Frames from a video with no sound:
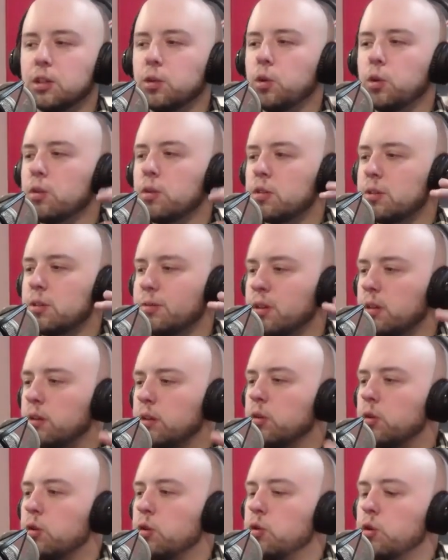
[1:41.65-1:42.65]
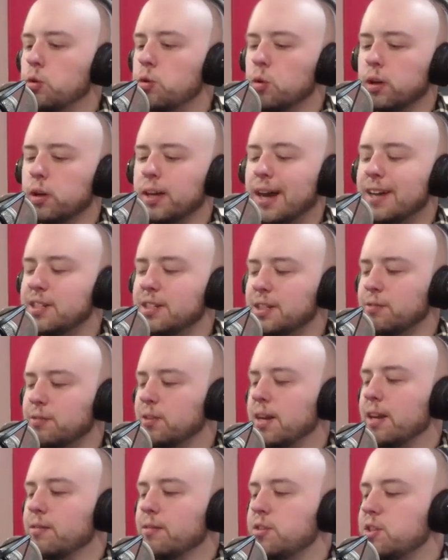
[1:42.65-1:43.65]
Who are some of the newer guys that
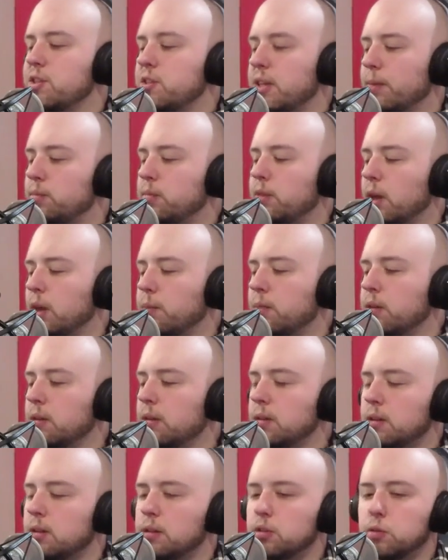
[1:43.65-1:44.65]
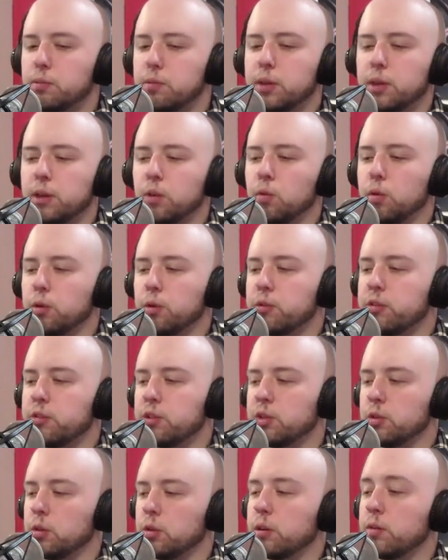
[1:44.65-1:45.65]
have kind of stepped up into bigger roles
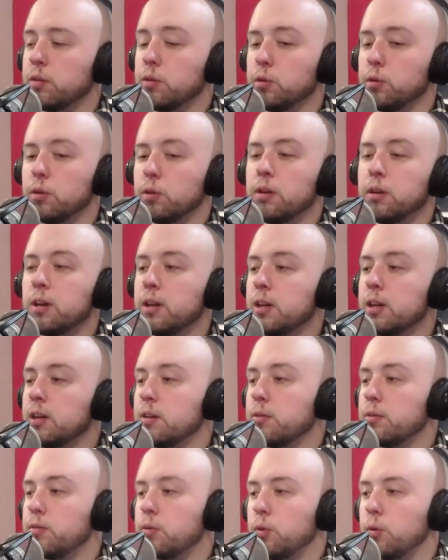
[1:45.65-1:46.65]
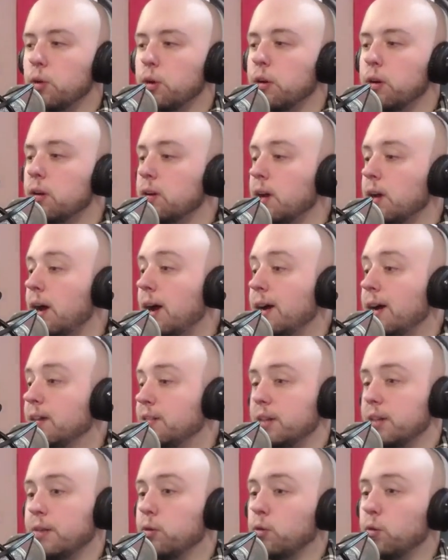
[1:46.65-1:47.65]
that you're looking forward for
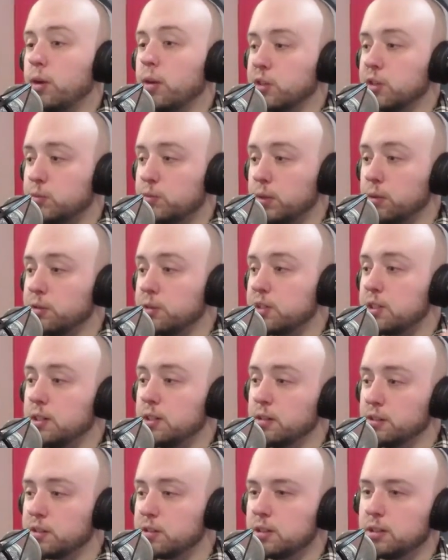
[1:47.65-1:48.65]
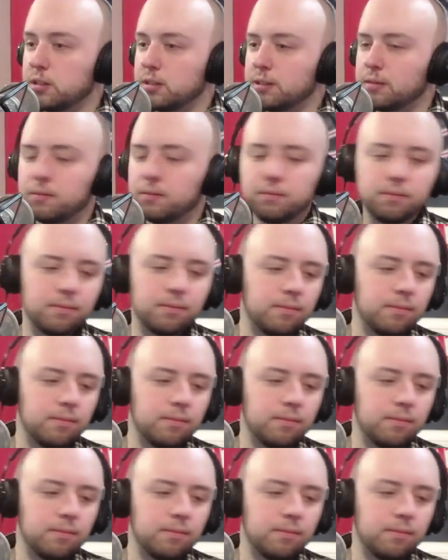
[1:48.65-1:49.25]
us and everyone else to be able to see this season?